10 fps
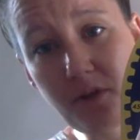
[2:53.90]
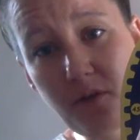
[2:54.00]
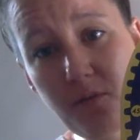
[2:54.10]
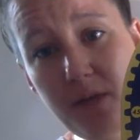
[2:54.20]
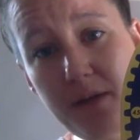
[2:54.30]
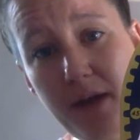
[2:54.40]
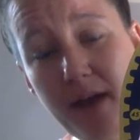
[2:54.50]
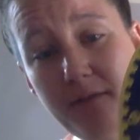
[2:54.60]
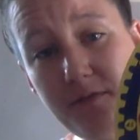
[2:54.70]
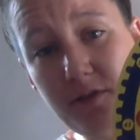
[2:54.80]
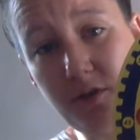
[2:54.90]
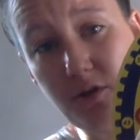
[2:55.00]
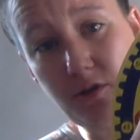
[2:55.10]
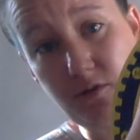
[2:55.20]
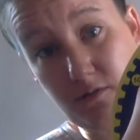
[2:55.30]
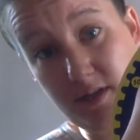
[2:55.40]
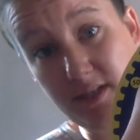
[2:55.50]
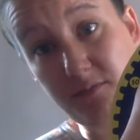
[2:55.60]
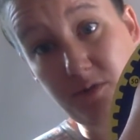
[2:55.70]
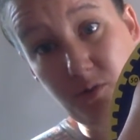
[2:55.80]
we have to, it's
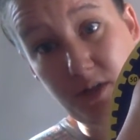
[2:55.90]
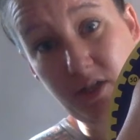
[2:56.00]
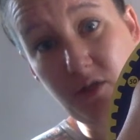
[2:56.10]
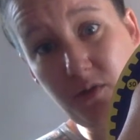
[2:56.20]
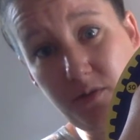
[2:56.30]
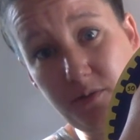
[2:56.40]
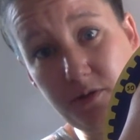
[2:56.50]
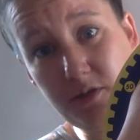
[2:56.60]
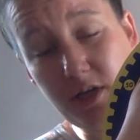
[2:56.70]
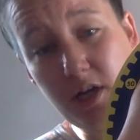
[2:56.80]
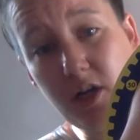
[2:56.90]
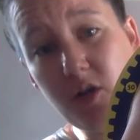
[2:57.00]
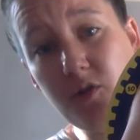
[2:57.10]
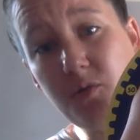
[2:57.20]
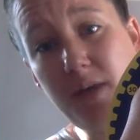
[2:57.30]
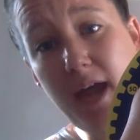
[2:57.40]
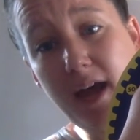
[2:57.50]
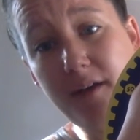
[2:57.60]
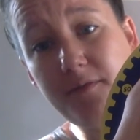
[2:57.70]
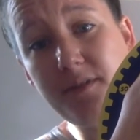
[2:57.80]
in between two numbers, so we
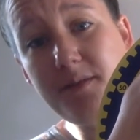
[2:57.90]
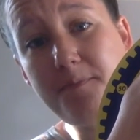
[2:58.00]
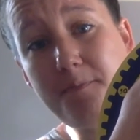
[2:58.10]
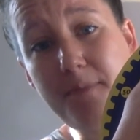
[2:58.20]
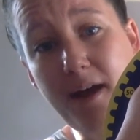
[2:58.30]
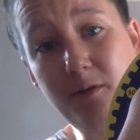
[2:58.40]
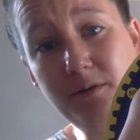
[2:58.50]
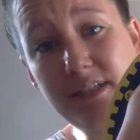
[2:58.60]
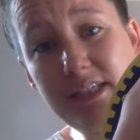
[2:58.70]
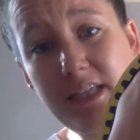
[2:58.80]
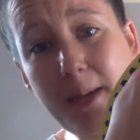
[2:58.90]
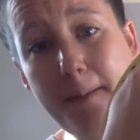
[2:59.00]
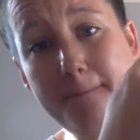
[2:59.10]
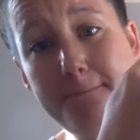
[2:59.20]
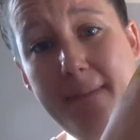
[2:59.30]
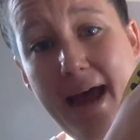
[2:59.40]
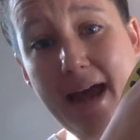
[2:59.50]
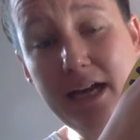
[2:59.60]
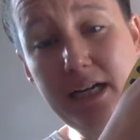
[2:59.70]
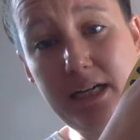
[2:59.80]
have to bounce
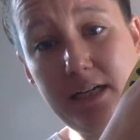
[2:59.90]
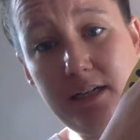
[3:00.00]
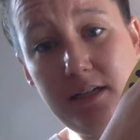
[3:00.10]
back,